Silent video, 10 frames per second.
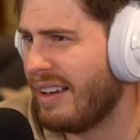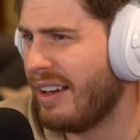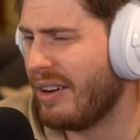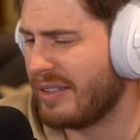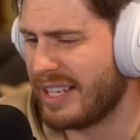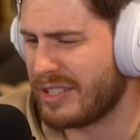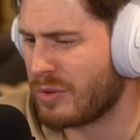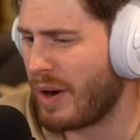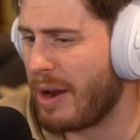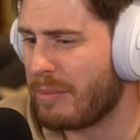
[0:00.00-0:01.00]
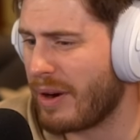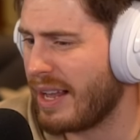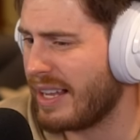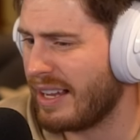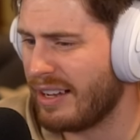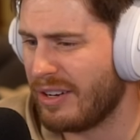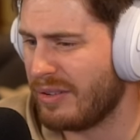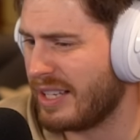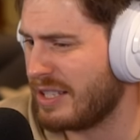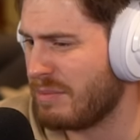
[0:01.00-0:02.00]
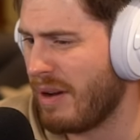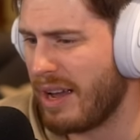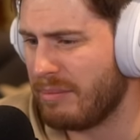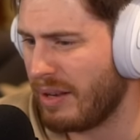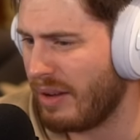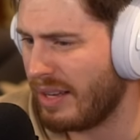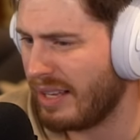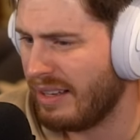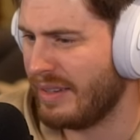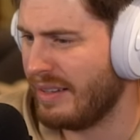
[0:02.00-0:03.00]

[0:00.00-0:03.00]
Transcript: I don't think it's groundbreaking. I don't think it's mind-blowing